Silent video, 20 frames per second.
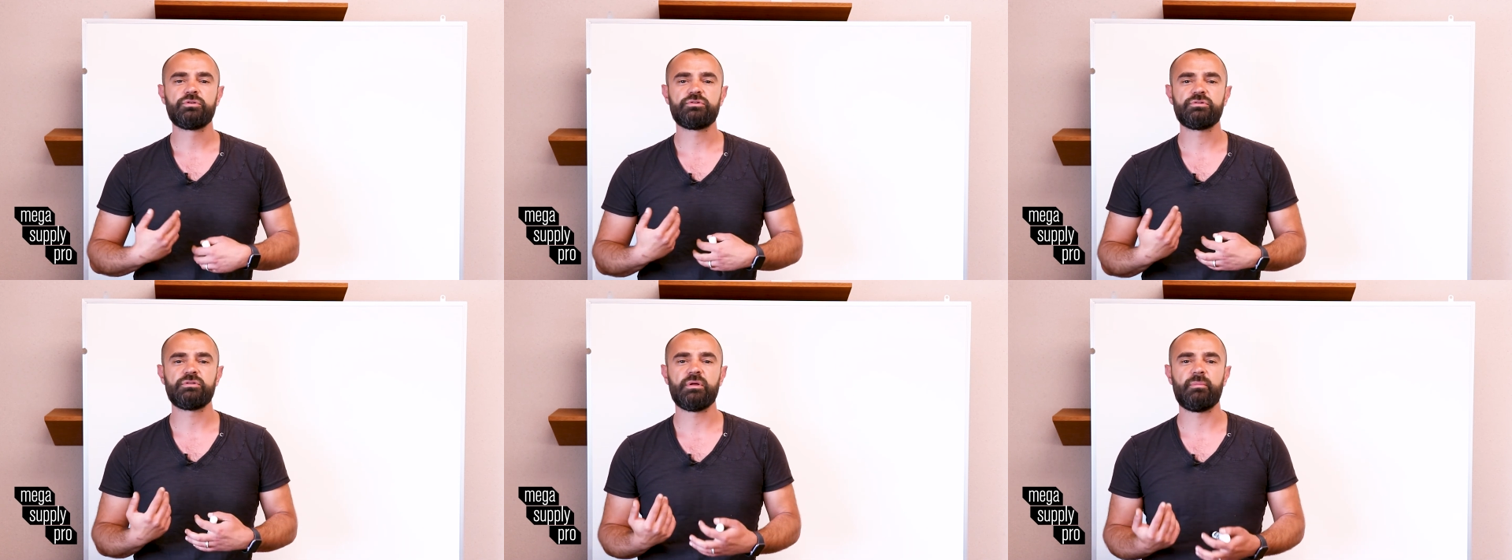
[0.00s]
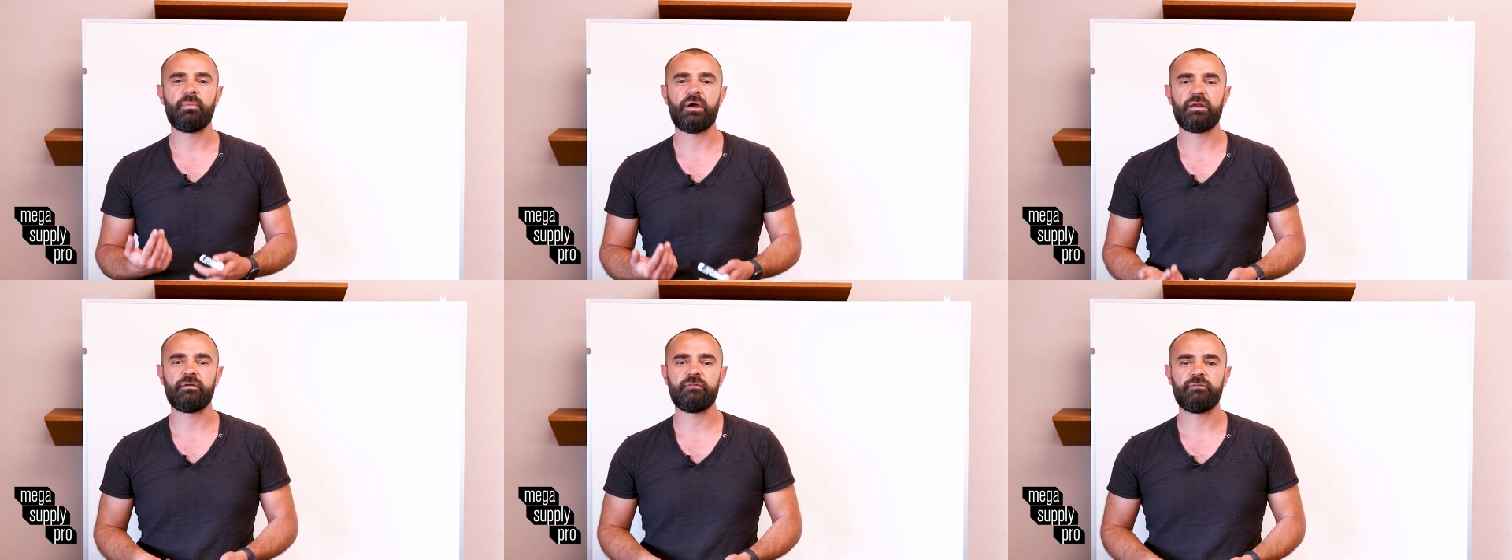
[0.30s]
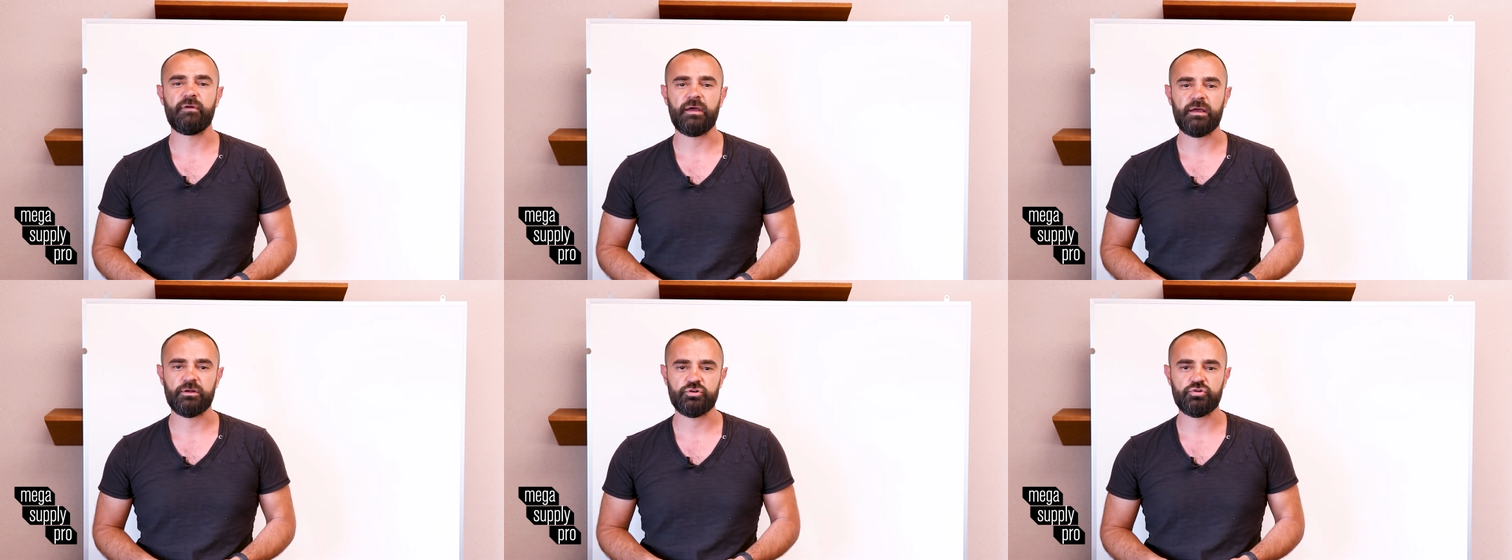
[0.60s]
to the
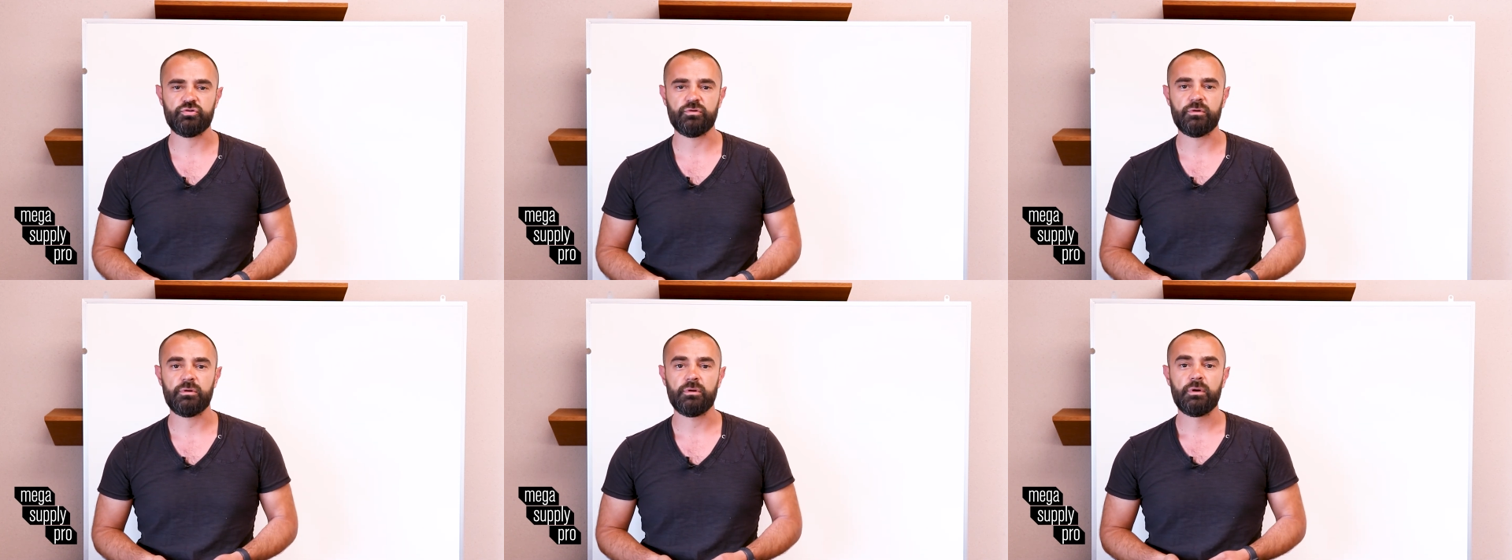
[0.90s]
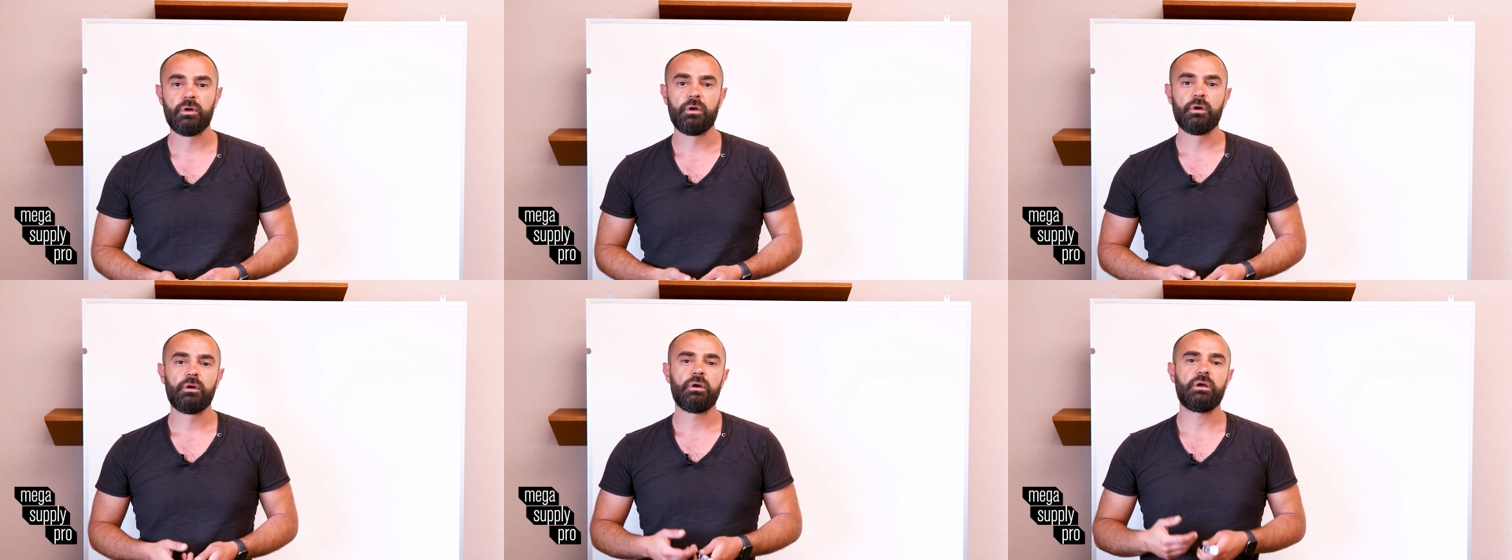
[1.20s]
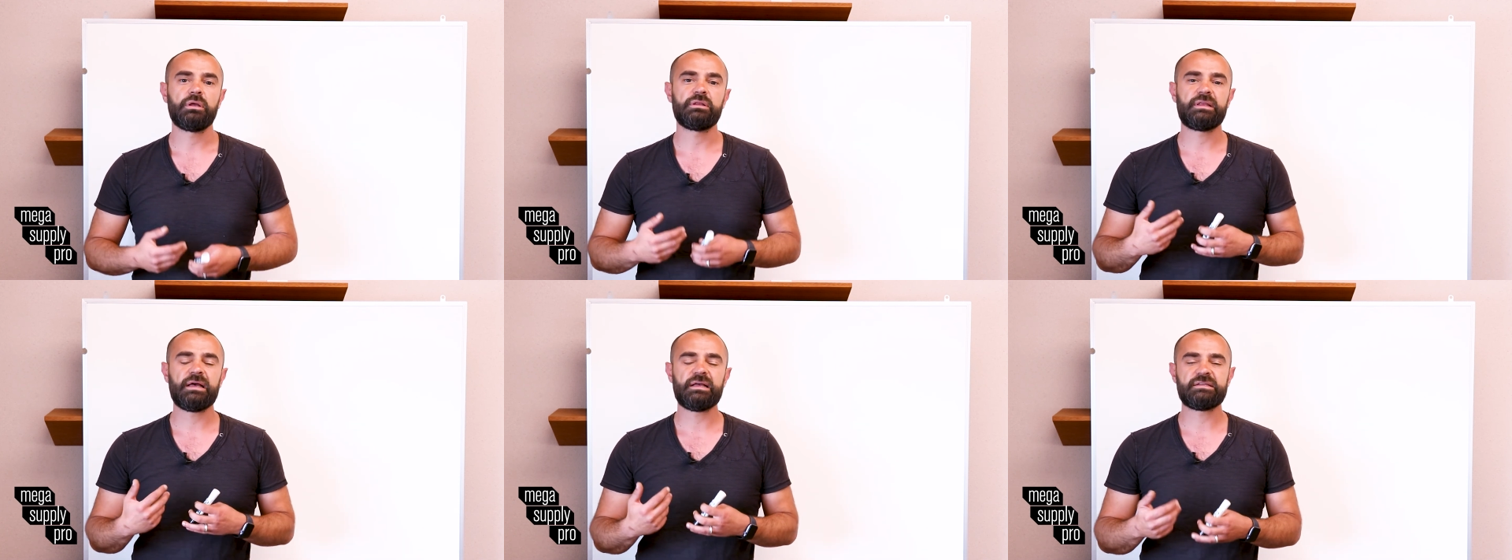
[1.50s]
manufacturer.
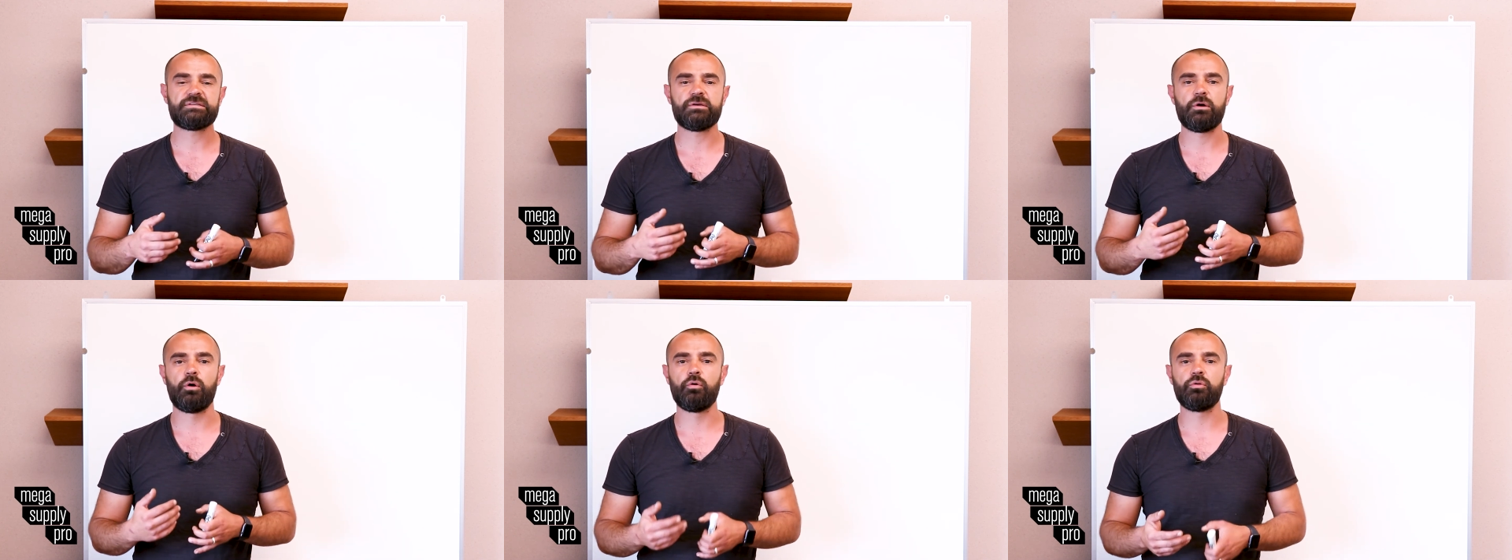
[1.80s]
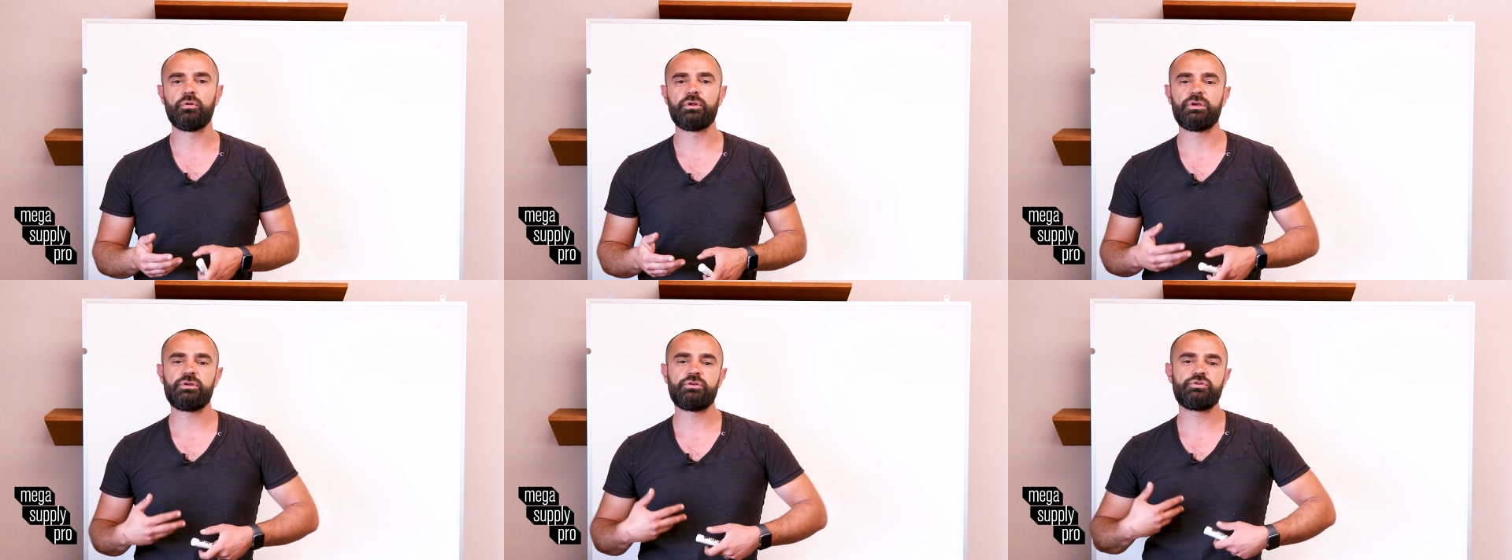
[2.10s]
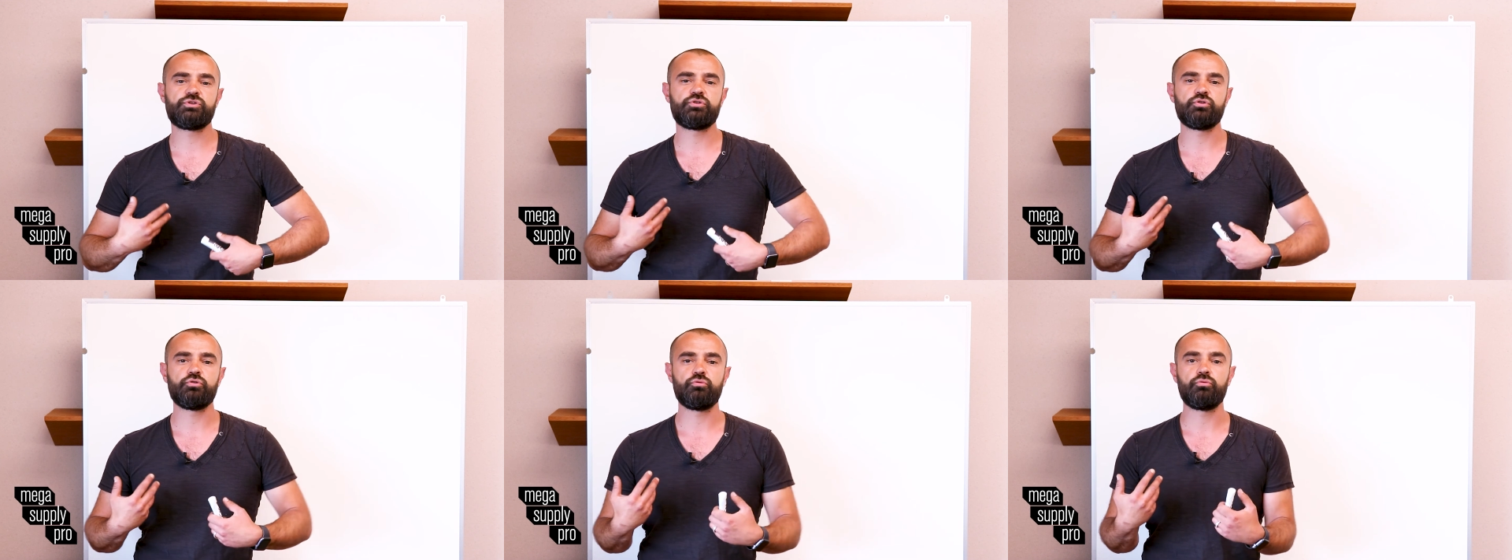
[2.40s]
And that's only
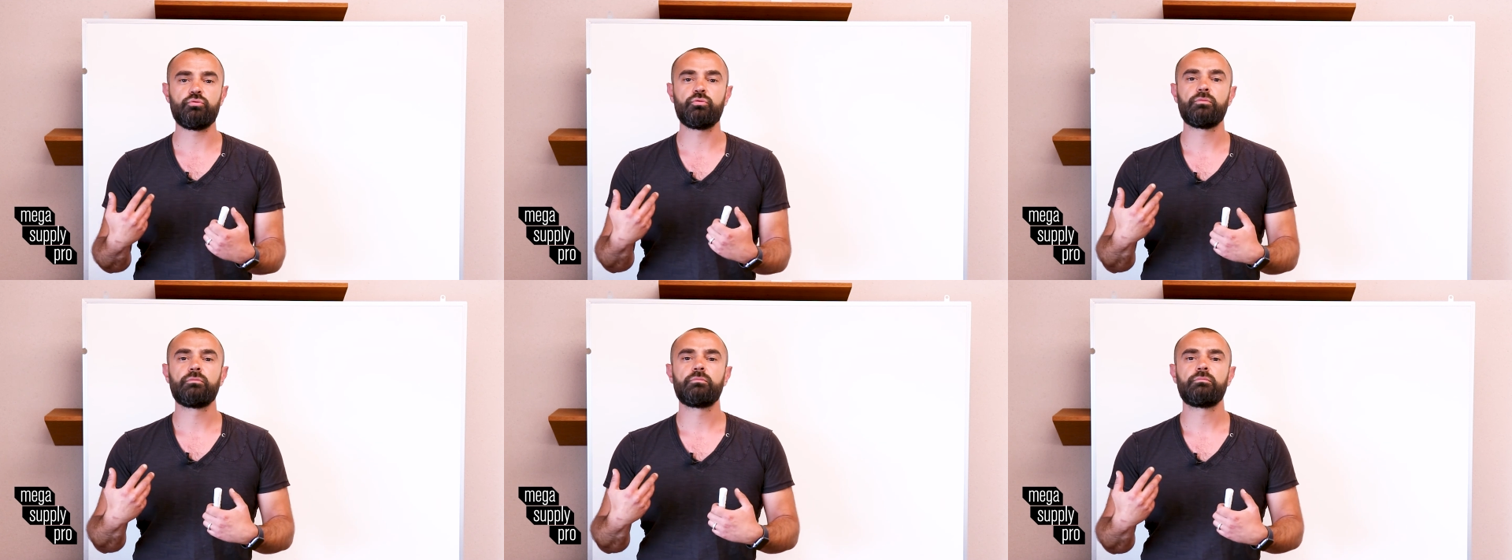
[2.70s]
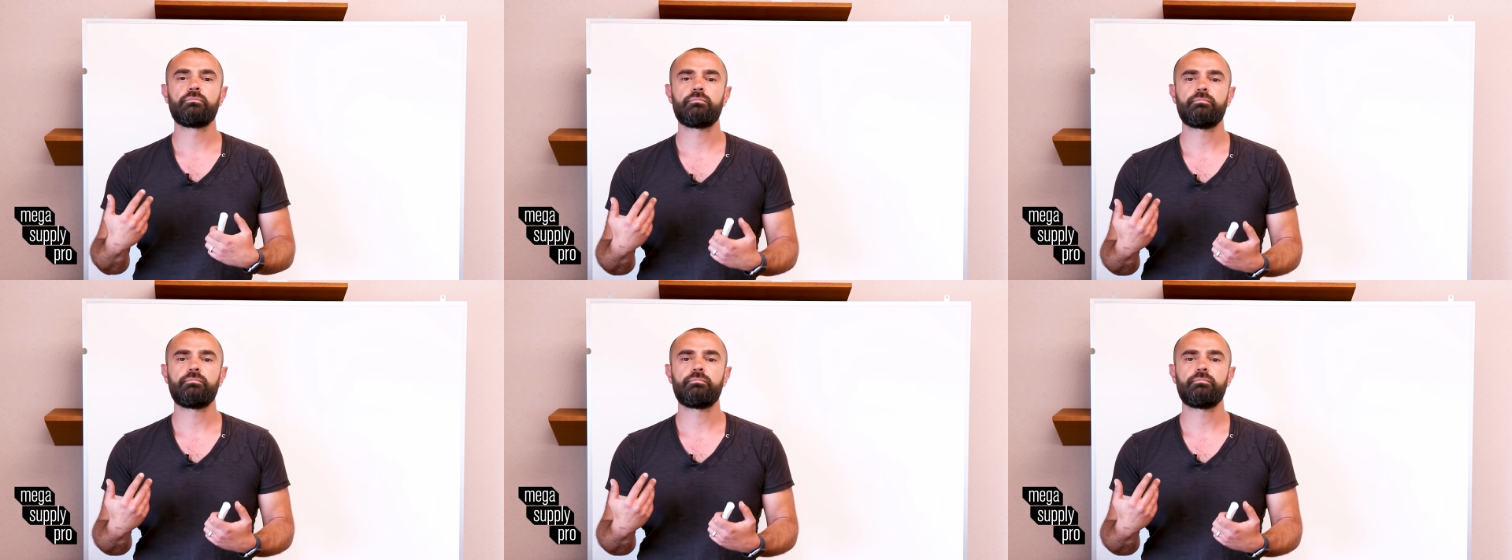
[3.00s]
to